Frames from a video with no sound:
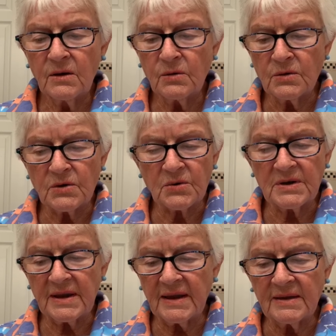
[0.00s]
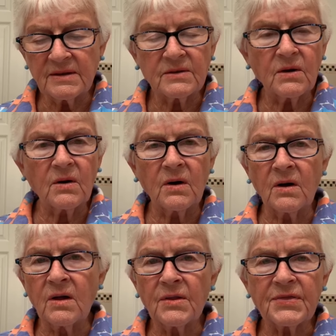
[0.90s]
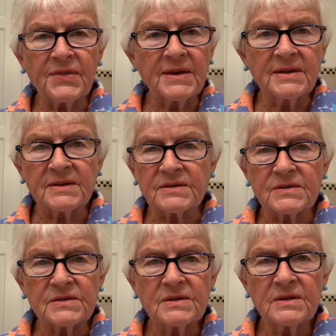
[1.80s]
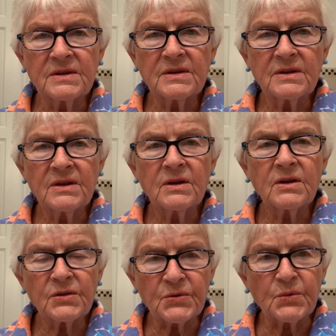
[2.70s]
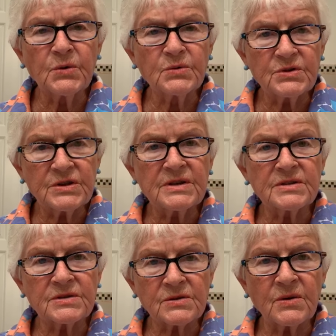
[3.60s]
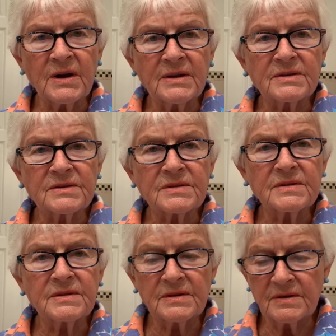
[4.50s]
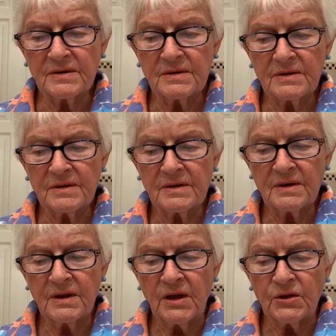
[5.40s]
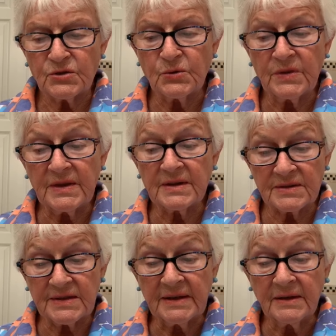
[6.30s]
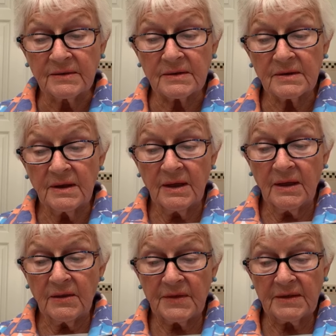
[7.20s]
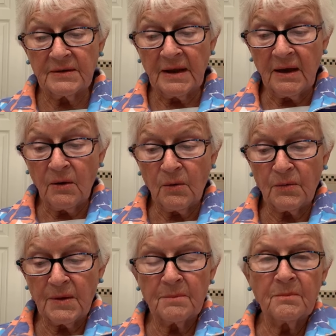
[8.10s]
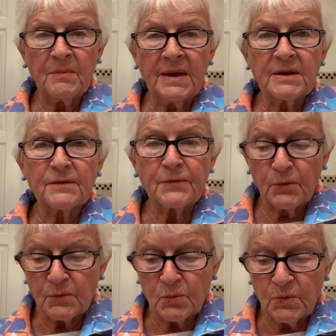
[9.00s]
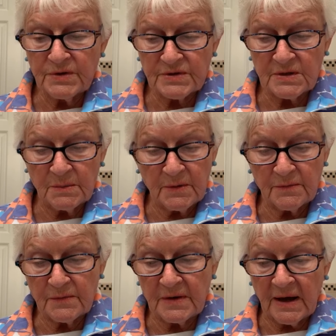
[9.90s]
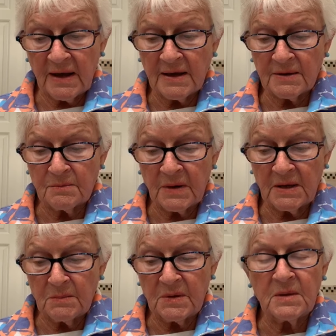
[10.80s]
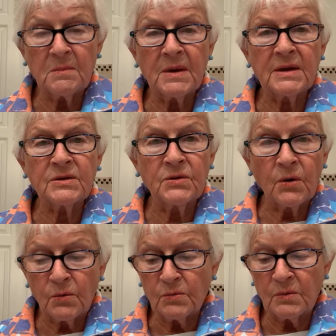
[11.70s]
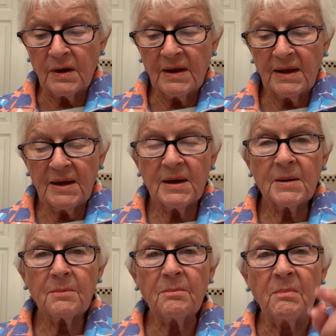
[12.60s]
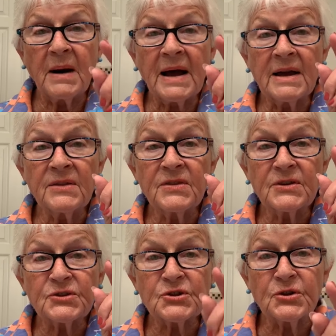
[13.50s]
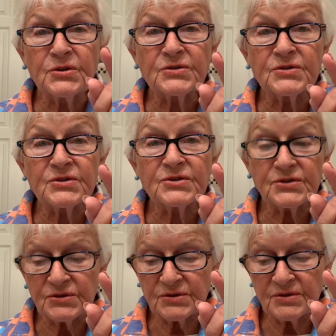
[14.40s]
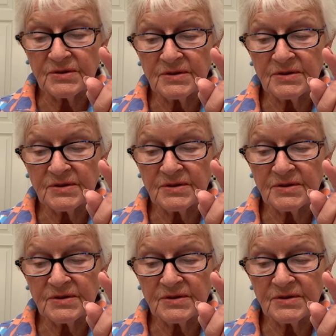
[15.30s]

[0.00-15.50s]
who created all things through Jesus Christ, to the intent that now the manifold wisdom of God might be made known by the church